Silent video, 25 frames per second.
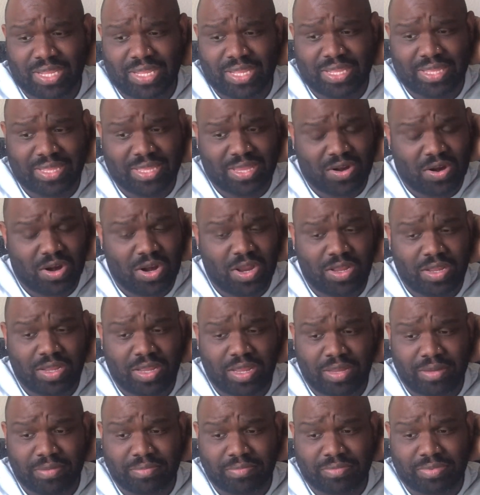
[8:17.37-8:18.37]
They're
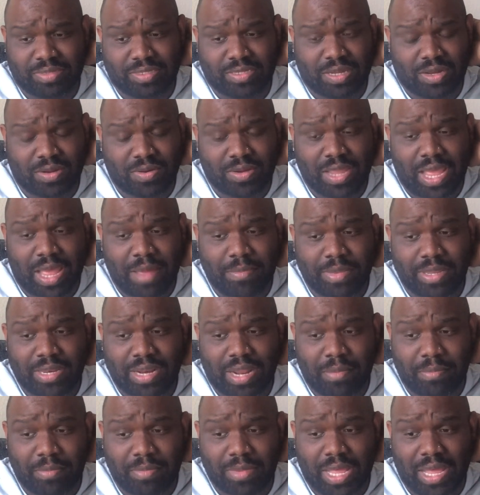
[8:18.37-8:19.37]
all, so, I mean,
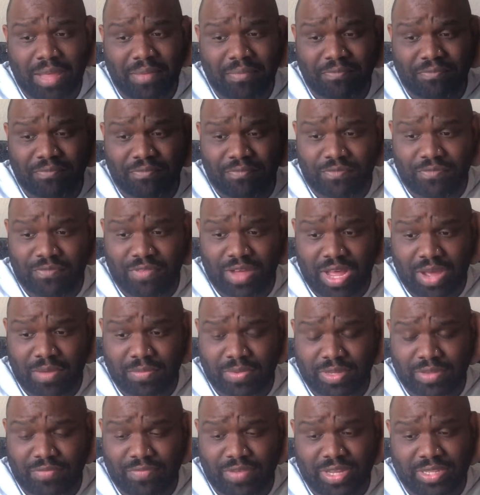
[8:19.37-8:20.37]
I'm fine with
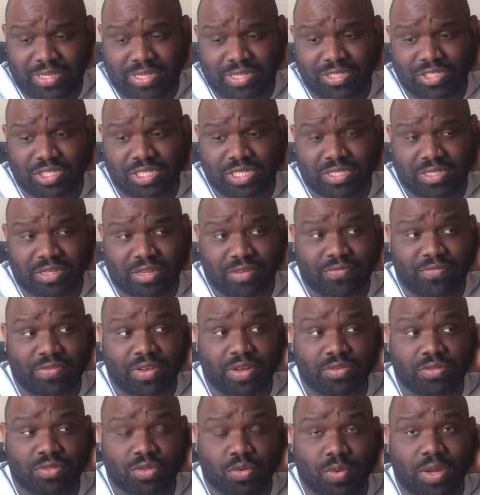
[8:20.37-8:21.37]
the fact that Jessica
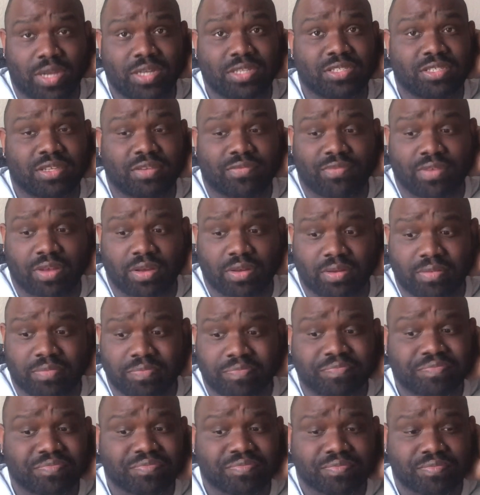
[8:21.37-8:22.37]
felt the way she felt.
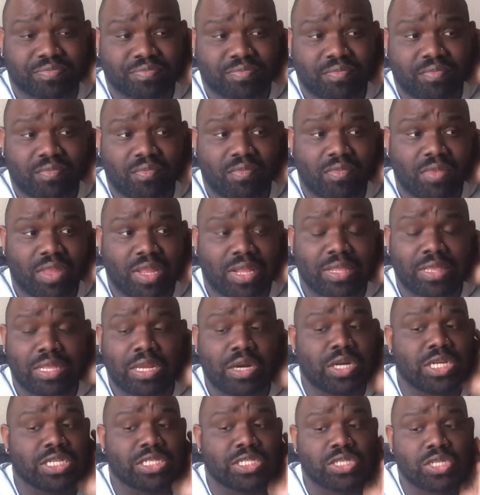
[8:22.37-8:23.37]

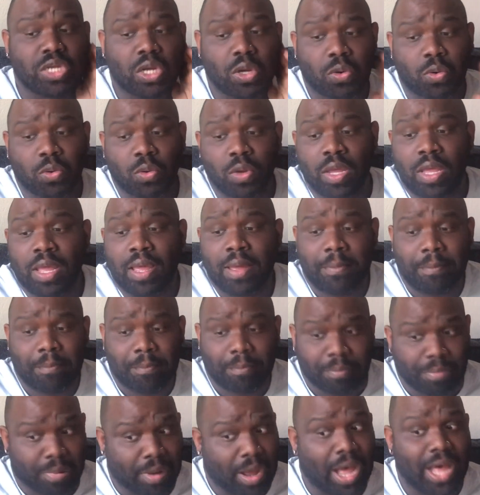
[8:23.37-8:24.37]
There is no
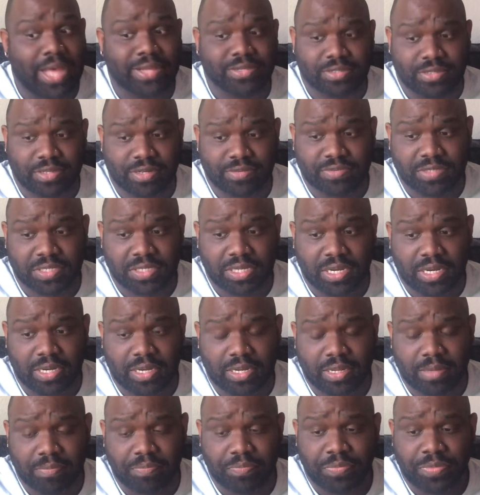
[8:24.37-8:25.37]
positive
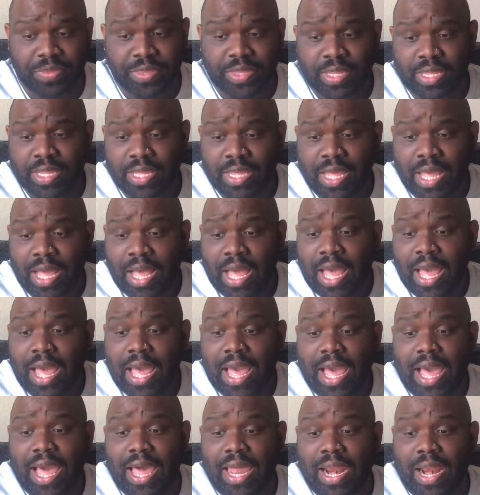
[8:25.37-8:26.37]
synonym
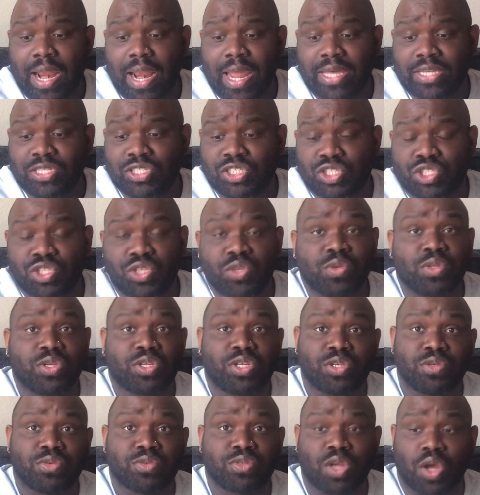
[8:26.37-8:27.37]
unless you
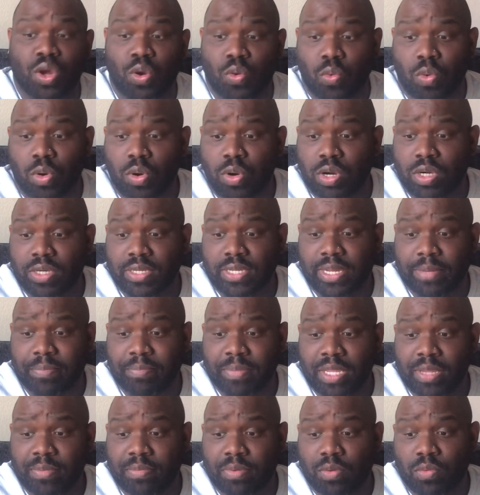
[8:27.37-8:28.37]
use a word that
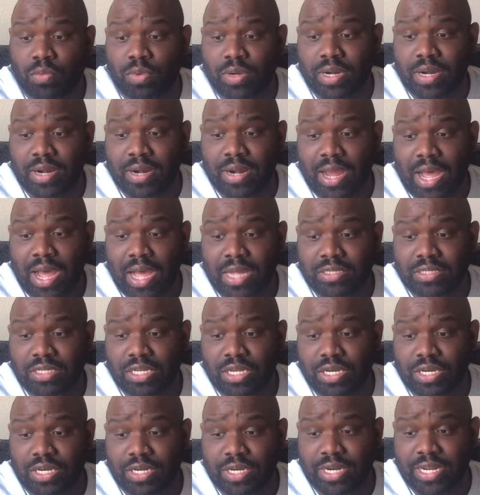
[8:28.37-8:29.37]
people would not
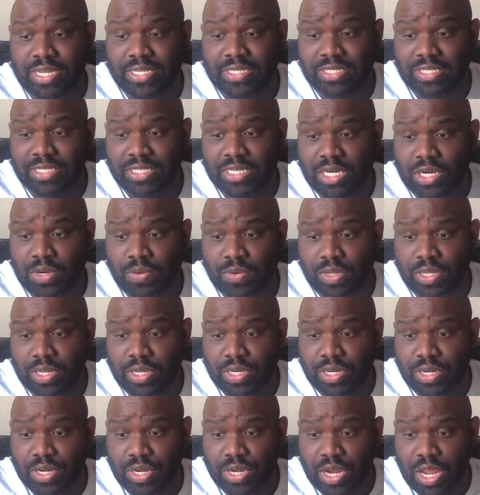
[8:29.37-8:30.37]
necessarily
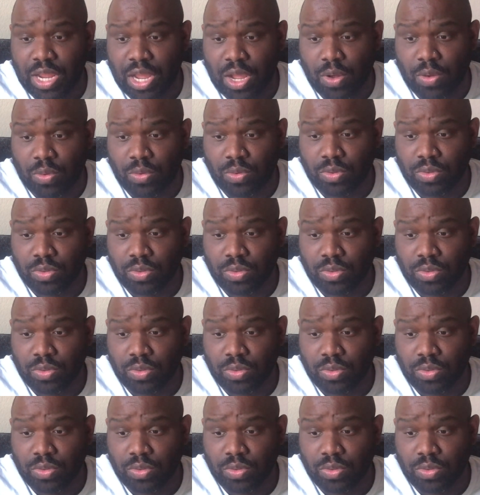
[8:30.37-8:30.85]
know.